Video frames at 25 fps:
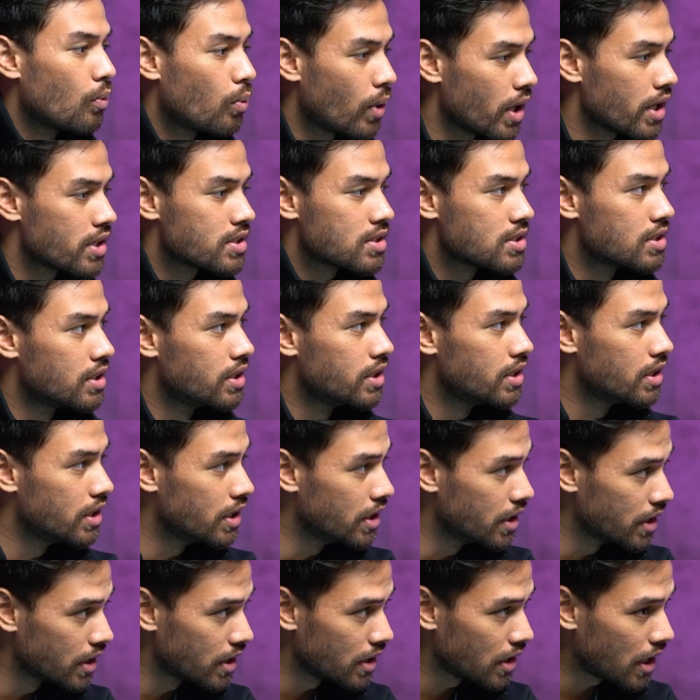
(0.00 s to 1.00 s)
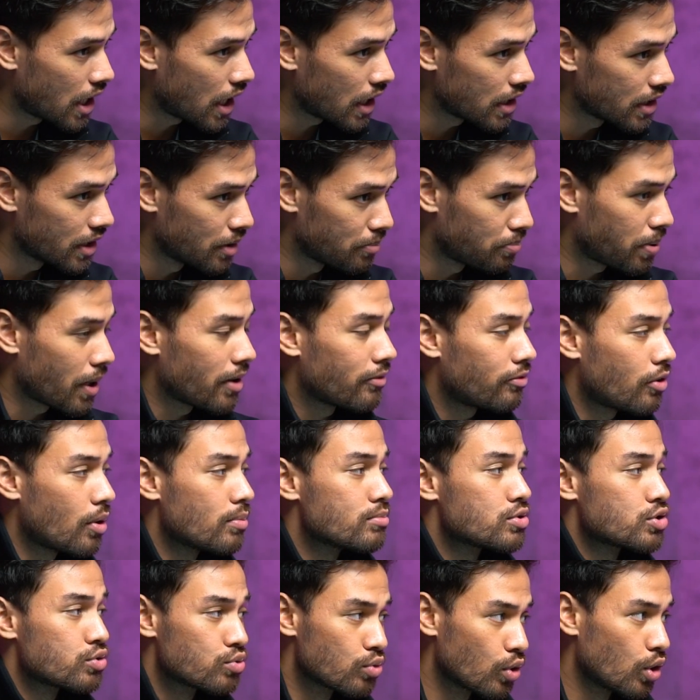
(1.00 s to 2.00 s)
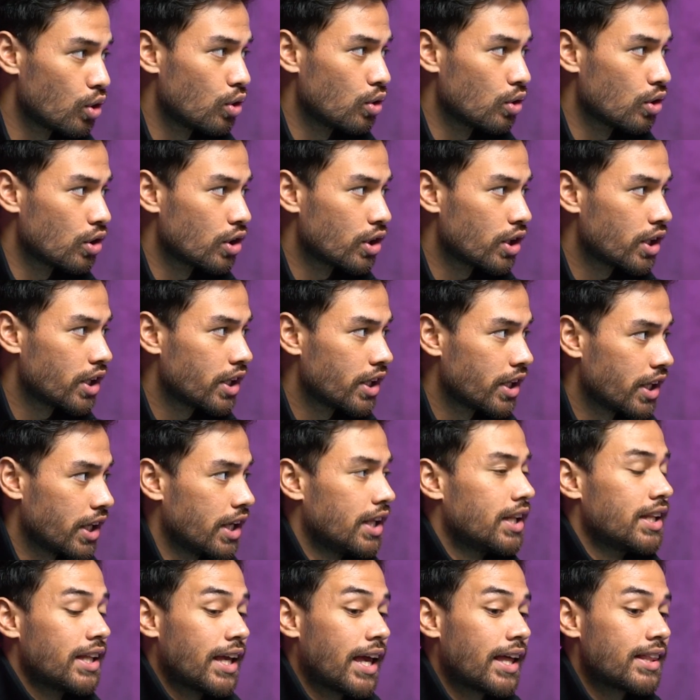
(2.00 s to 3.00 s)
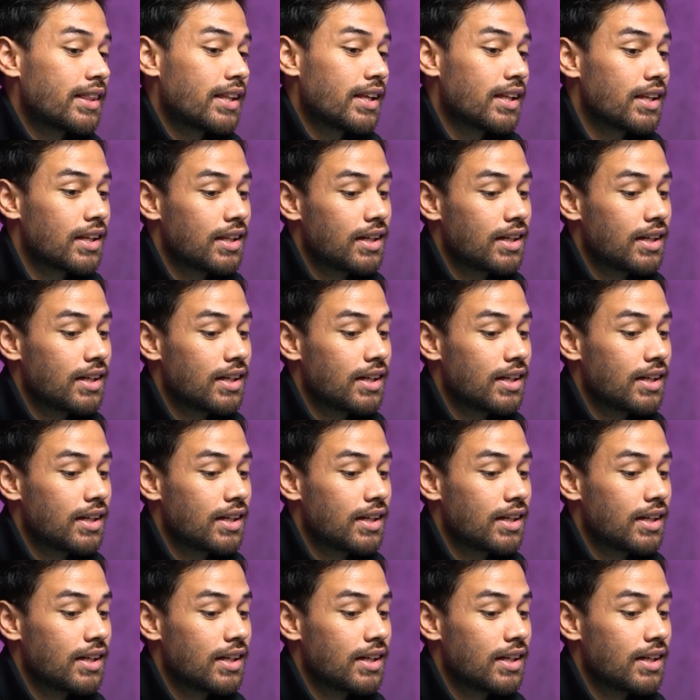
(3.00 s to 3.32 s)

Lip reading: What is the platform's role in getting